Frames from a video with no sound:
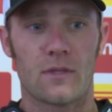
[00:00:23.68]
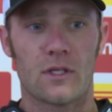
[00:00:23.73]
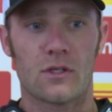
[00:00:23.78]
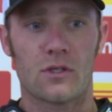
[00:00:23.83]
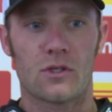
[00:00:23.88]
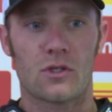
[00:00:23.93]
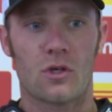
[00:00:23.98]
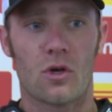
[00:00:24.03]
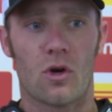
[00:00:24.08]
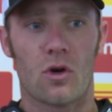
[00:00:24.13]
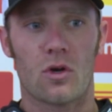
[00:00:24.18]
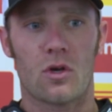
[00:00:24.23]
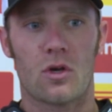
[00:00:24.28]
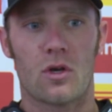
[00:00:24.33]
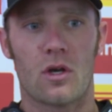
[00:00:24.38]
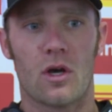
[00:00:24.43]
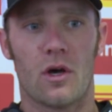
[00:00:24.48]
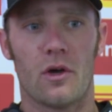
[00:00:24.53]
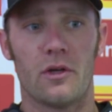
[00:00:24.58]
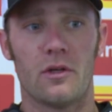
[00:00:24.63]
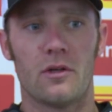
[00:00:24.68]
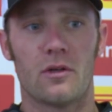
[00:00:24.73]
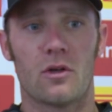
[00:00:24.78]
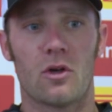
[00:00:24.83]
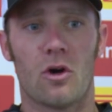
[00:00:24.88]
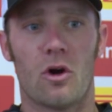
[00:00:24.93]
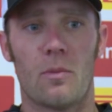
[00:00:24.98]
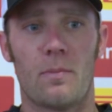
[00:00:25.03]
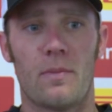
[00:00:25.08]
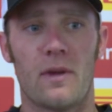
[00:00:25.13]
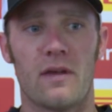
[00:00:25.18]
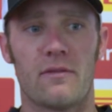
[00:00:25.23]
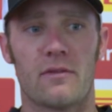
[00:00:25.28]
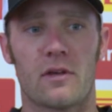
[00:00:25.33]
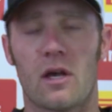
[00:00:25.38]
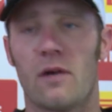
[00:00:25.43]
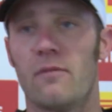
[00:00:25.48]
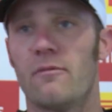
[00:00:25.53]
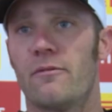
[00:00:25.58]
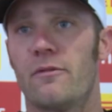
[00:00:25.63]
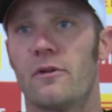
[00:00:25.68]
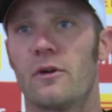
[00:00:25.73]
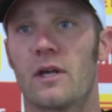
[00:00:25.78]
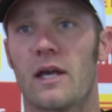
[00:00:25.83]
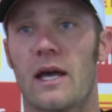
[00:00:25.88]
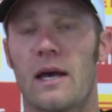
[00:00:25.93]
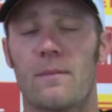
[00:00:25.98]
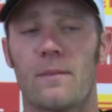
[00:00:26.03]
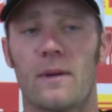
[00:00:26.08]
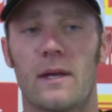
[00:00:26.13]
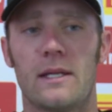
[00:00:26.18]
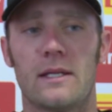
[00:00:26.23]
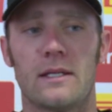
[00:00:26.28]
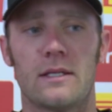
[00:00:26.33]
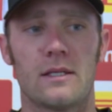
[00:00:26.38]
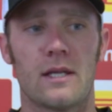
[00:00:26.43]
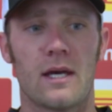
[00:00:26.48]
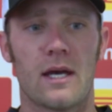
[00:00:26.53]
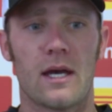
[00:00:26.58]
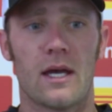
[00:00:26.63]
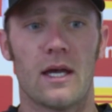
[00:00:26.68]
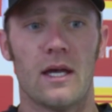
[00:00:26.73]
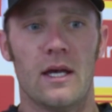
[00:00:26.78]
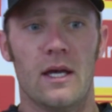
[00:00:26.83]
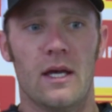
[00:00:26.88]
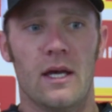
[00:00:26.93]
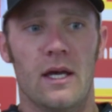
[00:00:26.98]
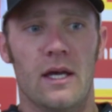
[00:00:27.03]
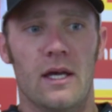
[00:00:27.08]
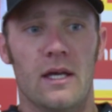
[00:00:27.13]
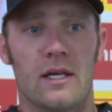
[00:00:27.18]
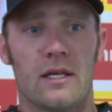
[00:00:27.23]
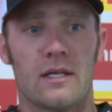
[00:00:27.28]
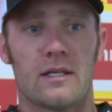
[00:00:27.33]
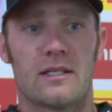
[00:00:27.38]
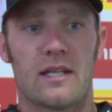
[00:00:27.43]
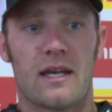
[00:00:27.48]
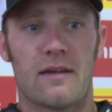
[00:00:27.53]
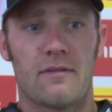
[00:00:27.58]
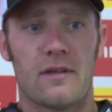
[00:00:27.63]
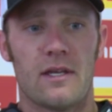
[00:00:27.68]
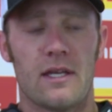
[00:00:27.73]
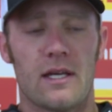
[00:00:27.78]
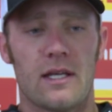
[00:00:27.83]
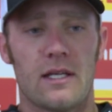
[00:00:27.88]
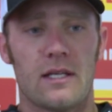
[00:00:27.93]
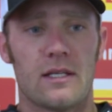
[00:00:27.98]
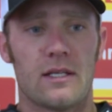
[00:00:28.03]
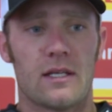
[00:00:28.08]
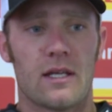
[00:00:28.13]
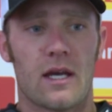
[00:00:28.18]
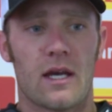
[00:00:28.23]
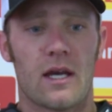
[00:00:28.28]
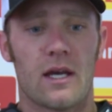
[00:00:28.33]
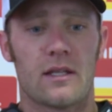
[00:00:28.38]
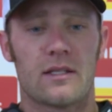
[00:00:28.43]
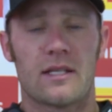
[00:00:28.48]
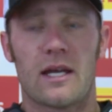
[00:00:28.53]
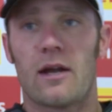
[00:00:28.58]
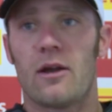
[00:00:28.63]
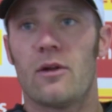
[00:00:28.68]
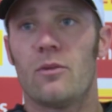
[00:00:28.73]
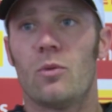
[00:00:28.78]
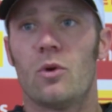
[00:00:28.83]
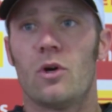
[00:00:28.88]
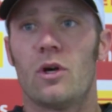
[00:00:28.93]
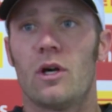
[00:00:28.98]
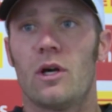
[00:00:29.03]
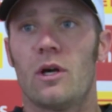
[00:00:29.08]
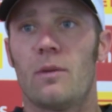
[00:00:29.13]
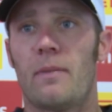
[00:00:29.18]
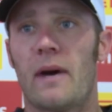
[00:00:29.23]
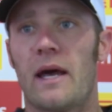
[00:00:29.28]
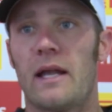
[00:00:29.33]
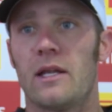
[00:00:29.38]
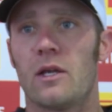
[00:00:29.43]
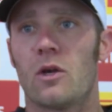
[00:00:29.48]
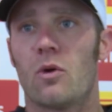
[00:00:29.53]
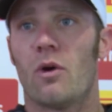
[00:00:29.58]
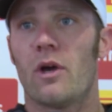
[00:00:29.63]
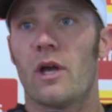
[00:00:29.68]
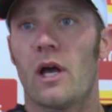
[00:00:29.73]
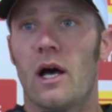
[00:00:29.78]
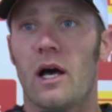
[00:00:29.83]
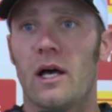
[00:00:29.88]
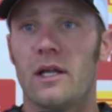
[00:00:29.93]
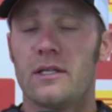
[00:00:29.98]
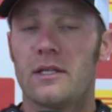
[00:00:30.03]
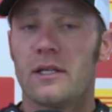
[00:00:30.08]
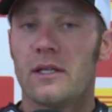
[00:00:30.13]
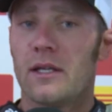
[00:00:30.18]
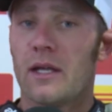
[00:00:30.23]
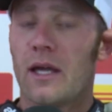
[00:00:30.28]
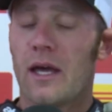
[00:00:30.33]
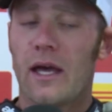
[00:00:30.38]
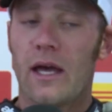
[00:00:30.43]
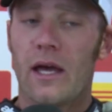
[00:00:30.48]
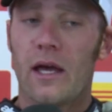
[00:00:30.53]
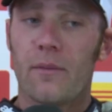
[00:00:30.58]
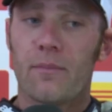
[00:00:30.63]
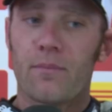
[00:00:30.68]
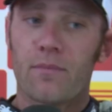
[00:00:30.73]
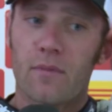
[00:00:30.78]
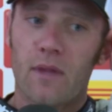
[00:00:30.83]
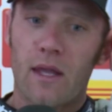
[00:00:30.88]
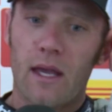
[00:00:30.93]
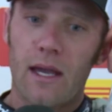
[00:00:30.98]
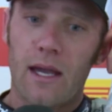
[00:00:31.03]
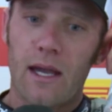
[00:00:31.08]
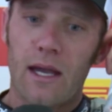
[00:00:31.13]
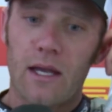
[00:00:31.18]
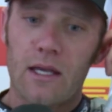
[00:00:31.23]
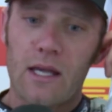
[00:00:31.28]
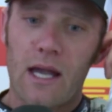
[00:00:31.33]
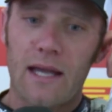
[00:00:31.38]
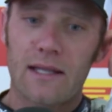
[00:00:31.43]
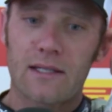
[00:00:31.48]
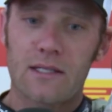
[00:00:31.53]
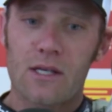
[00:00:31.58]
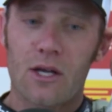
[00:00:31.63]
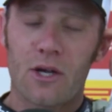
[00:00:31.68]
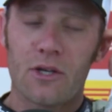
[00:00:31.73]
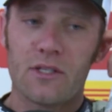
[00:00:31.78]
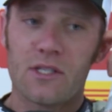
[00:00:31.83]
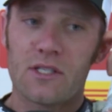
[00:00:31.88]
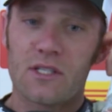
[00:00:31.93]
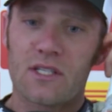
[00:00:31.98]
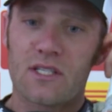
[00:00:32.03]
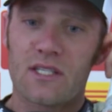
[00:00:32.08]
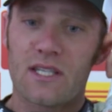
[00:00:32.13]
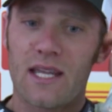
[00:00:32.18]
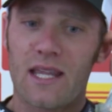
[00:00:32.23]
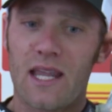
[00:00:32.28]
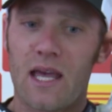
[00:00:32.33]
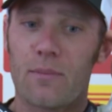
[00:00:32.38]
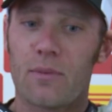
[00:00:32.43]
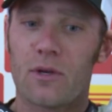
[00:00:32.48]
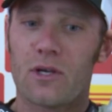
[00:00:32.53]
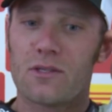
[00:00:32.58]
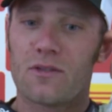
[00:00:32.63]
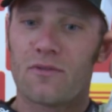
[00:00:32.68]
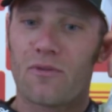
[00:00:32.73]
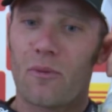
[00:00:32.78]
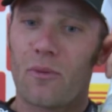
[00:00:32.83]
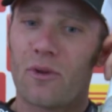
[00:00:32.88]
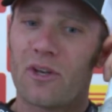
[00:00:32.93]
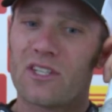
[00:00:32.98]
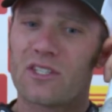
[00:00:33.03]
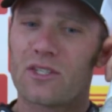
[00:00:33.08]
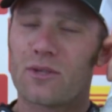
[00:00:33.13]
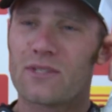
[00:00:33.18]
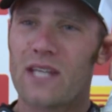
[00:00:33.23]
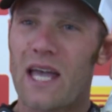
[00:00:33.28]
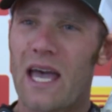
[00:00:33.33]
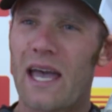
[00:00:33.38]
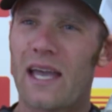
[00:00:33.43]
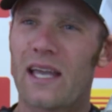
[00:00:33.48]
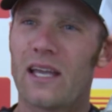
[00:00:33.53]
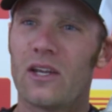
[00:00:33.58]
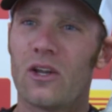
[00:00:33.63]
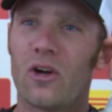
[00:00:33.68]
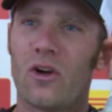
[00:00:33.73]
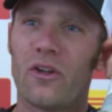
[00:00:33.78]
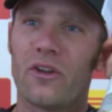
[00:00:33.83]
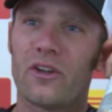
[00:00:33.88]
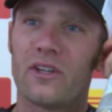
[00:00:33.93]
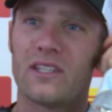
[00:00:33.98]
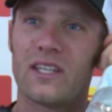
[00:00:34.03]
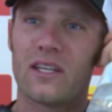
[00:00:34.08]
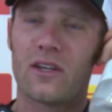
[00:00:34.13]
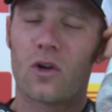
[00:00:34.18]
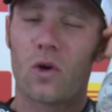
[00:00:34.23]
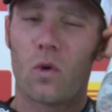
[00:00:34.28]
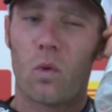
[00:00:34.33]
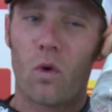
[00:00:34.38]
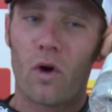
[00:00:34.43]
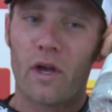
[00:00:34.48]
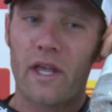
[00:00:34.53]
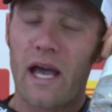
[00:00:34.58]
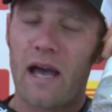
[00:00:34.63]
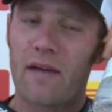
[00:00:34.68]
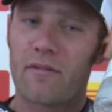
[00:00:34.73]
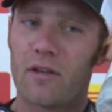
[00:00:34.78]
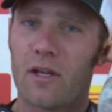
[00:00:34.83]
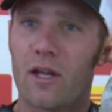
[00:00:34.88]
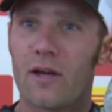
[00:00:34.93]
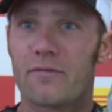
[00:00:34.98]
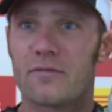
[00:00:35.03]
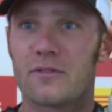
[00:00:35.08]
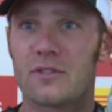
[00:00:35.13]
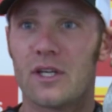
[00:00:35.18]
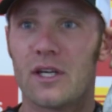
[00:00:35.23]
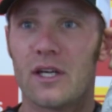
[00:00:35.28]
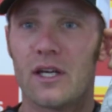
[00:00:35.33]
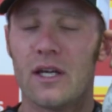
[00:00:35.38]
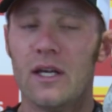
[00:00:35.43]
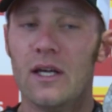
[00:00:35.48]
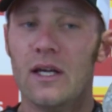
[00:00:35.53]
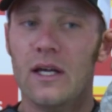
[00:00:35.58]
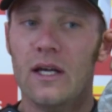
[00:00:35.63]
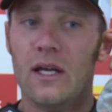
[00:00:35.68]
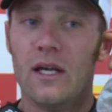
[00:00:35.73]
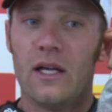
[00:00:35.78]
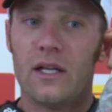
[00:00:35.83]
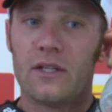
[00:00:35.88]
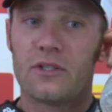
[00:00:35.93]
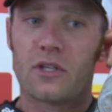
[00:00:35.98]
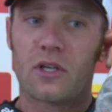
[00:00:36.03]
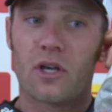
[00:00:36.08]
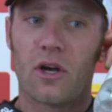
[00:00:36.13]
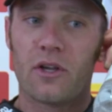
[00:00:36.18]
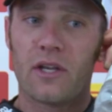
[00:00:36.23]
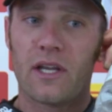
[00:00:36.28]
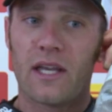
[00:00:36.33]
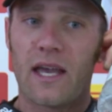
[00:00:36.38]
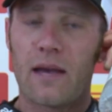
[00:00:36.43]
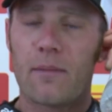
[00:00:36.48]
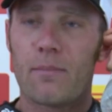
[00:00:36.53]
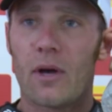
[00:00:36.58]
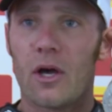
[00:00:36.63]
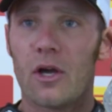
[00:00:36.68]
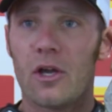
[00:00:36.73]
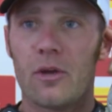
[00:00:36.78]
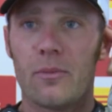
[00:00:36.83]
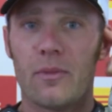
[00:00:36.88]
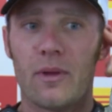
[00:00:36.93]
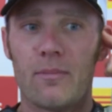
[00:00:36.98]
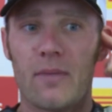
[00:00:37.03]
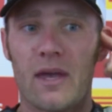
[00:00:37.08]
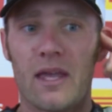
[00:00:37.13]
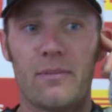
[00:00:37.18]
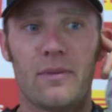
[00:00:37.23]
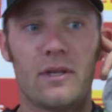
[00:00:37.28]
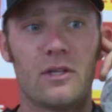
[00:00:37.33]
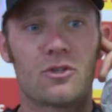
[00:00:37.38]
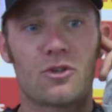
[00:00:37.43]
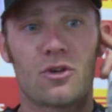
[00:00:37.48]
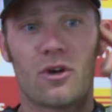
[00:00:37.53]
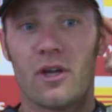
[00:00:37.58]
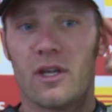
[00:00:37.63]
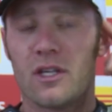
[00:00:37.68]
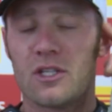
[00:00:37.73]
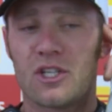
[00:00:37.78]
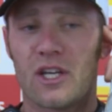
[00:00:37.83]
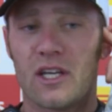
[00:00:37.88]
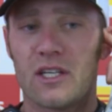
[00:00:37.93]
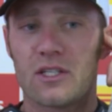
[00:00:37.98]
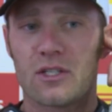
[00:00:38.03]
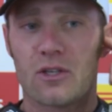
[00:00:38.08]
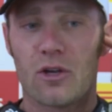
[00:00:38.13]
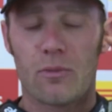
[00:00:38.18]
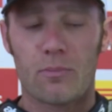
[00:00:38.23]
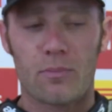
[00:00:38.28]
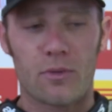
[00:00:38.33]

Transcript: Scott kind of got a bit of a comfort gap, and Xavi and Tarrant were battling quite hard. I had to kind of just sit there because, if I'm honest, I was hanging on. I didn't quite have enough to kind of get by him and maybe try and chase Scott.